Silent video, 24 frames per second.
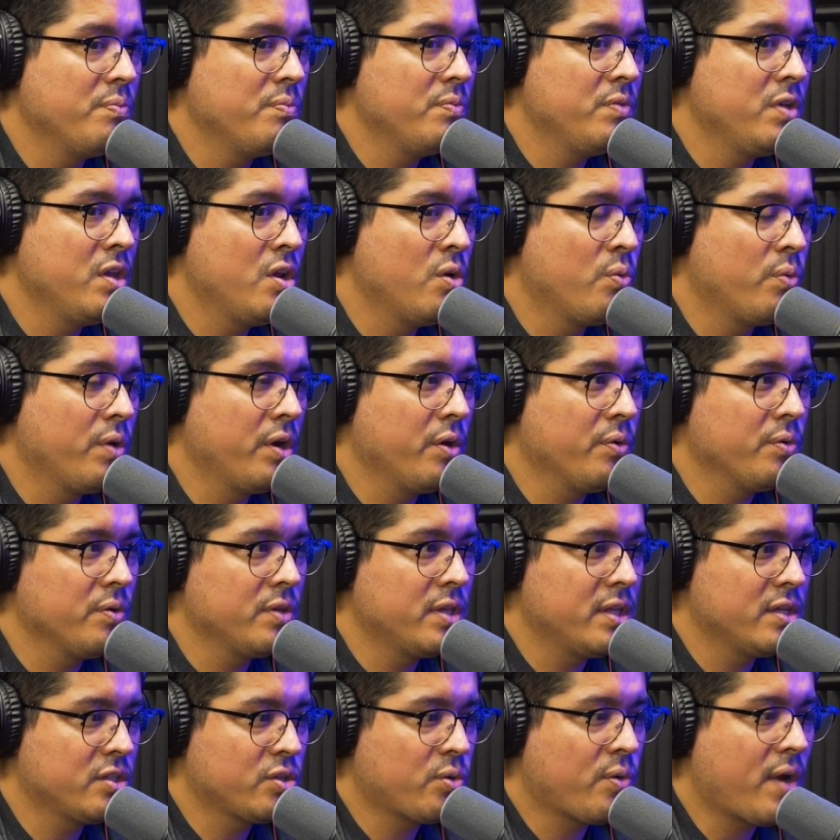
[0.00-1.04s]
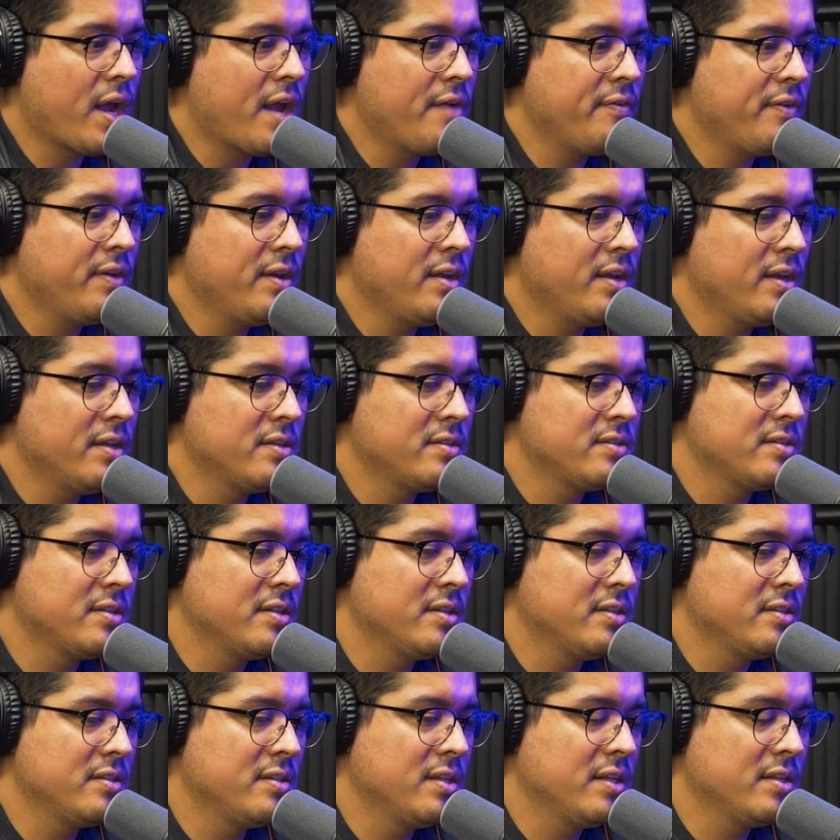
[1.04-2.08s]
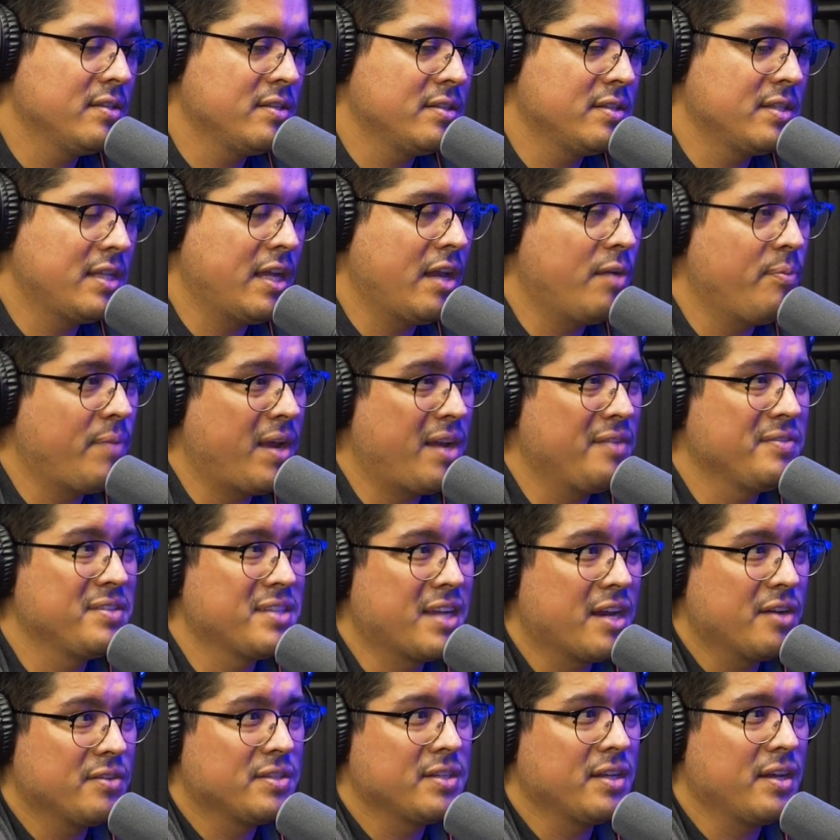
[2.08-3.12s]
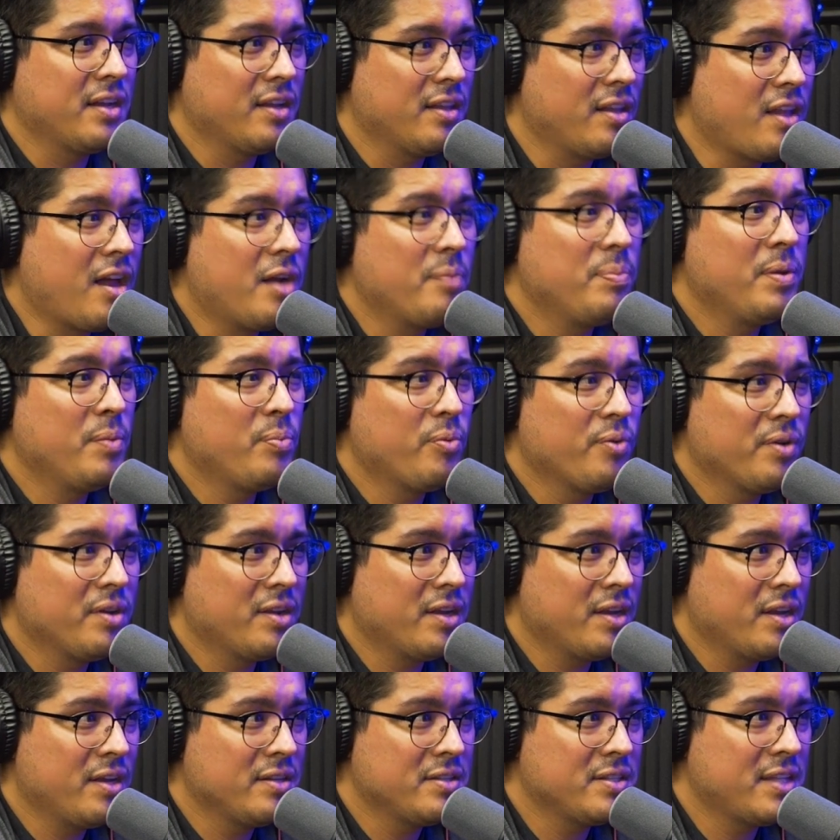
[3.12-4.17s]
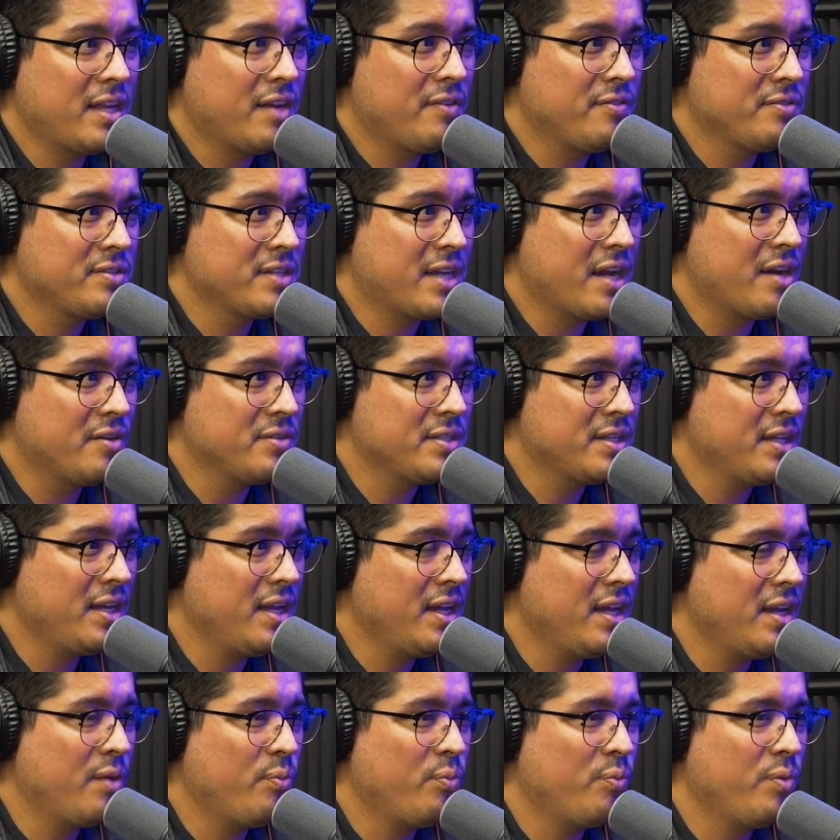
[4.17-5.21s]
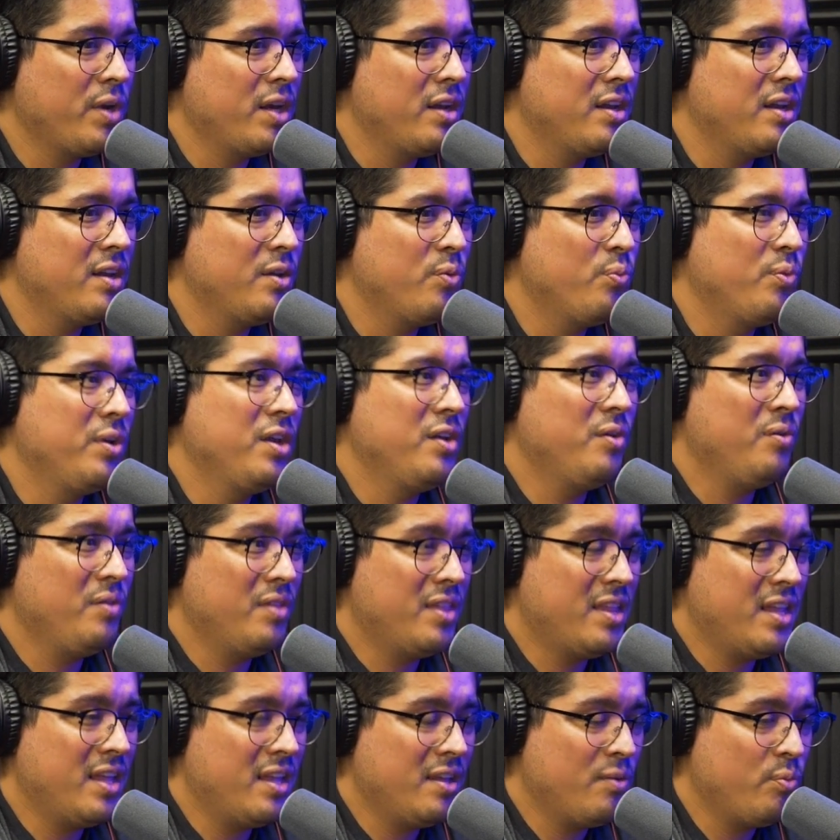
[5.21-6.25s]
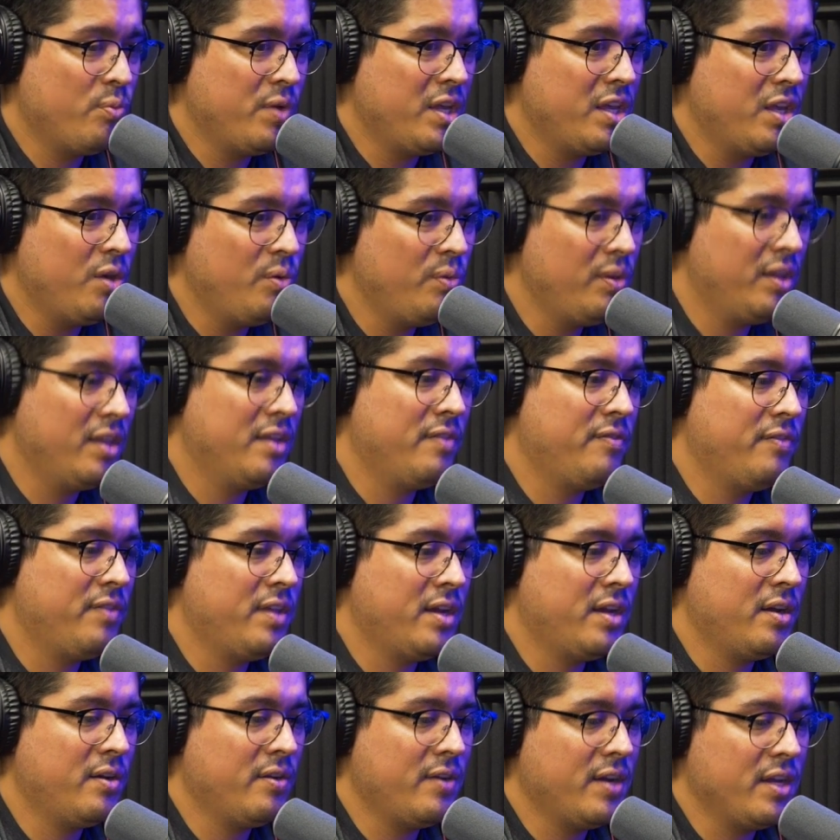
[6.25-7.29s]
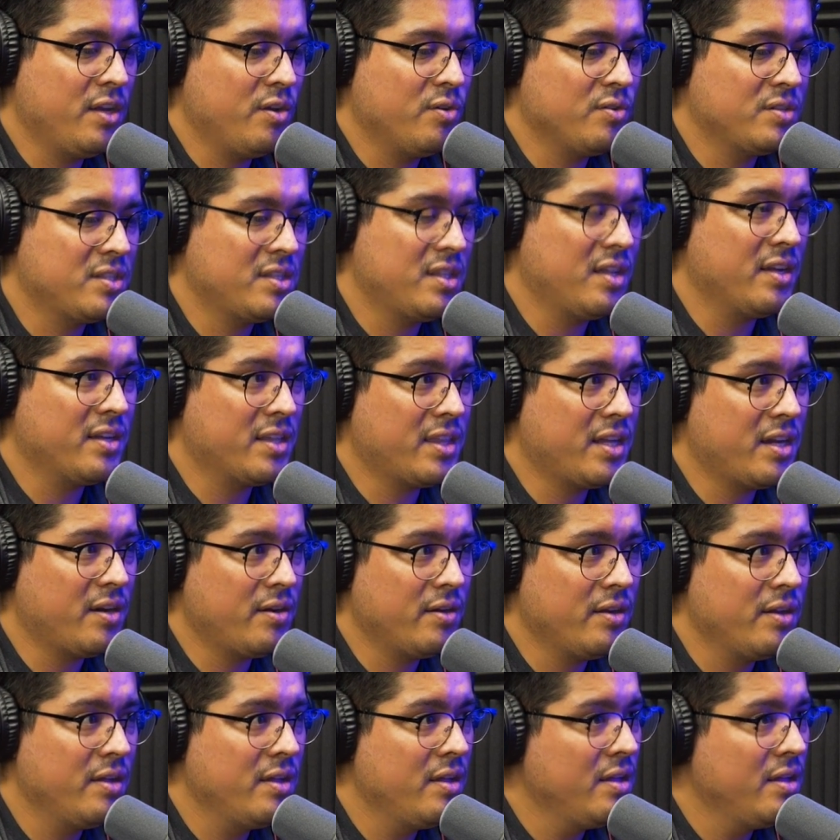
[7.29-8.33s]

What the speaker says: what you were describing, it's a state of mind of scarcity. A lot of people are in a state of scarcity, and when you live there and you're stuck there,